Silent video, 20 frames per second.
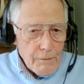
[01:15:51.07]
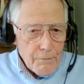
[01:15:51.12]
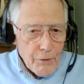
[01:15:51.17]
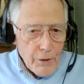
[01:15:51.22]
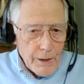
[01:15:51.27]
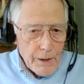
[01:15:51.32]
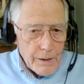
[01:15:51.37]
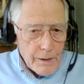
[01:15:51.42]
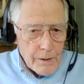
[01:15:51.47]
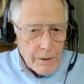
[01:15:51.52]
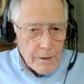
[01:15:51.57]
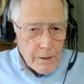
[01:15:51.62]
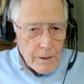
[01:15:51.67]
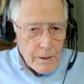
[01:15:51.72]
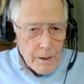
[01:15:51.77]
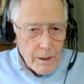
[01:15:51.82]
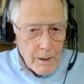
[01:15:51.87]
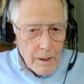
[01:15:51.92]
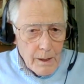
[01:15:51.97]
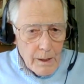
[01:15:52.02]
frightened,
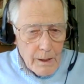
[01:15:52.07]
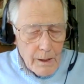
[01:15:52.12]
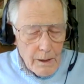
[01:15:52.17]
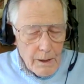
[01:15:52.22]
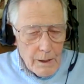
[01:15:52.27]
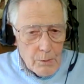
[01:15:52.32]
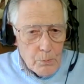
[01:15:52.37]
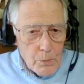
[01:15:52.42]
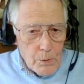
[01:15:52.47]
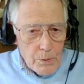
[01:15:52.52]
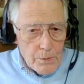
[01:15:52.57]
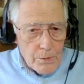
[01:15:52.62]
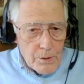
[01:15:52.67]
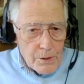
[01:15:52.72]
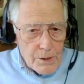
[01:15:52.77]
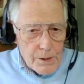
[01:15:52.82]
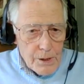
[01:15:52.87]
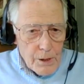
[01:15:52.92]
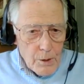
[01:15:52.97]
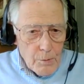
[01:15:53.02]
it wouldn't
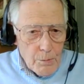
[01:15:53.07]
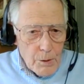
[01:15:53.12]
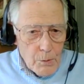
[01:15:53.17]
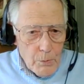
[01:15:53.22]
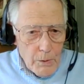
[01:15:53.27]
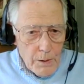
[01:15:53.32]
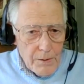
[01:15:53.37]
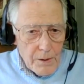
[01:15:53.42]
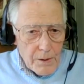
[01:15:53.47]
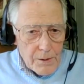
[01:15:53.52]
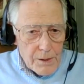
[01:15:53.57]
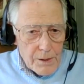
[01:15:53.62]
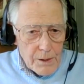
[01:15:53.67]
still be with us.